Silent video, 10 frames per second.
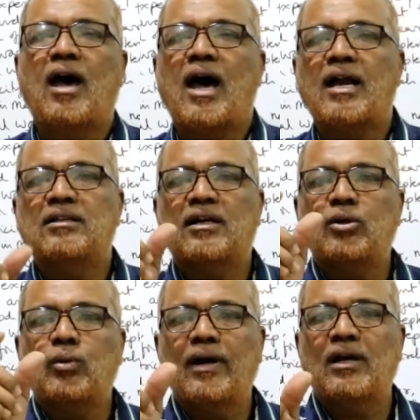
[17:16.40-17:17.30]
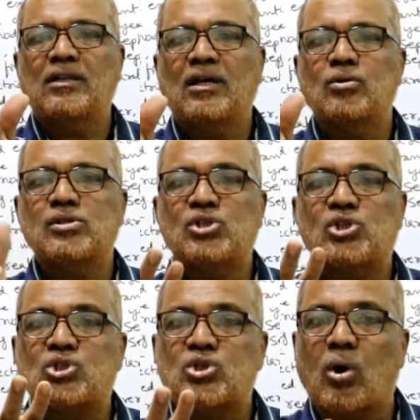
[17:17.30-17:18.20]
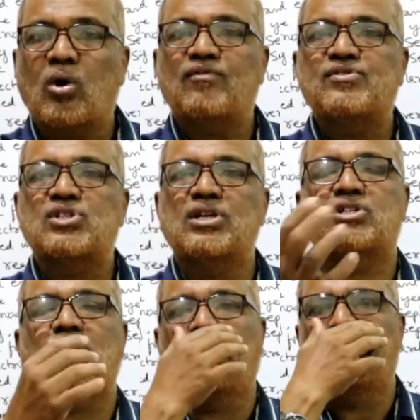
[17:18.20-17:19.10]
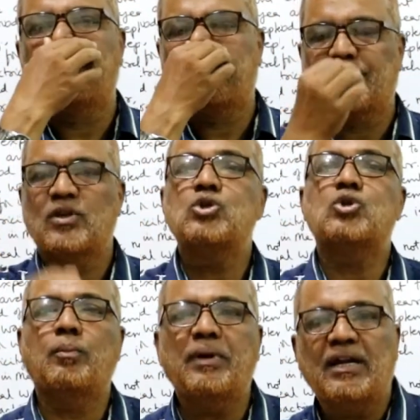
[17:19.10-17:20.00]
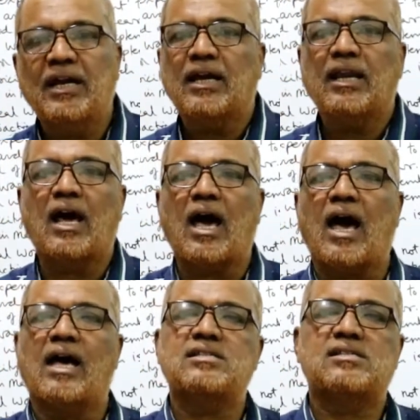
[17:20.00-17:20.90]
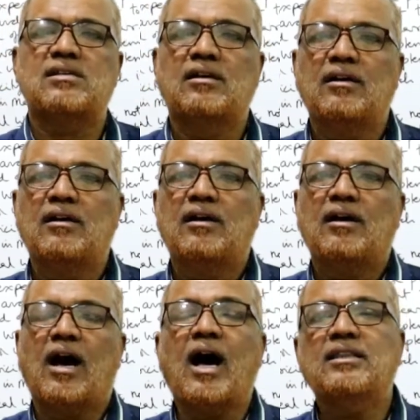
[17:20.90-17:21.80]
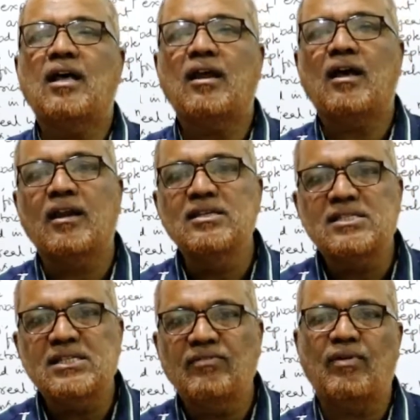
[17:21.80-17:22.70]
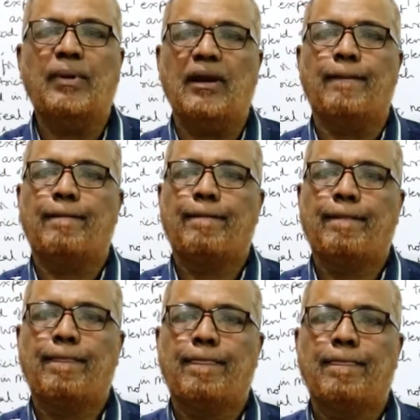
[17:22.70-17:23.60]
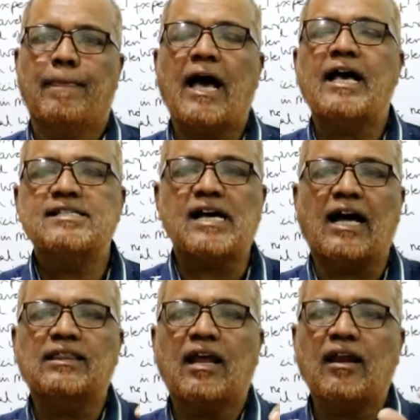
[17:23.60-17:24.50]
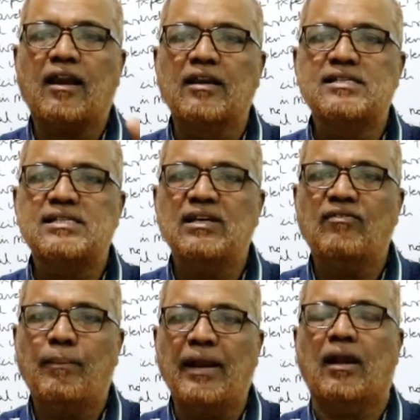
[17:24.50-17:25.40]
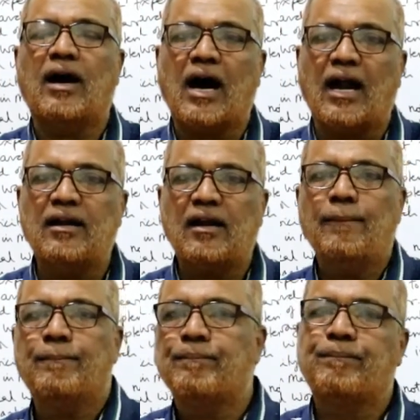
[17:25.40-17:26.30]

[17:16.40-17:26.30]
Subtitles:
And the 20,000 stock of stationery should be taken as other receivable. As other receivable under